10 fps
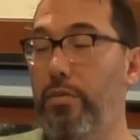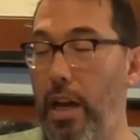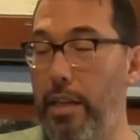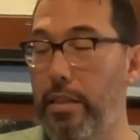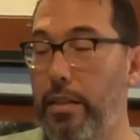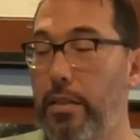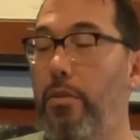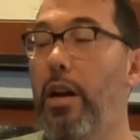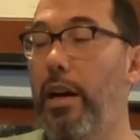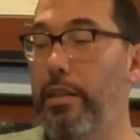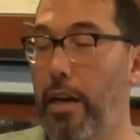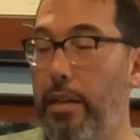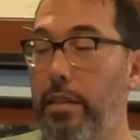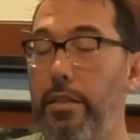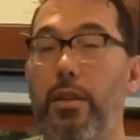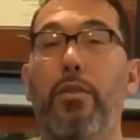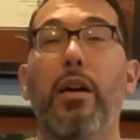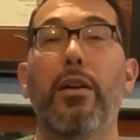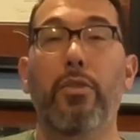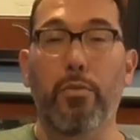dotted note, dotted note,
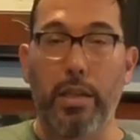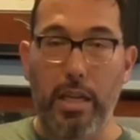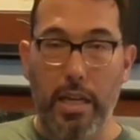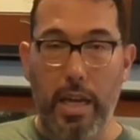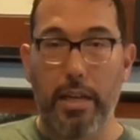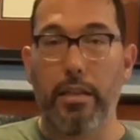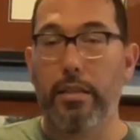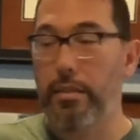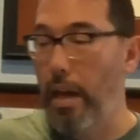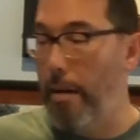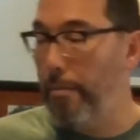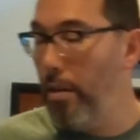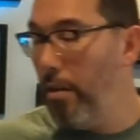3E and a stop.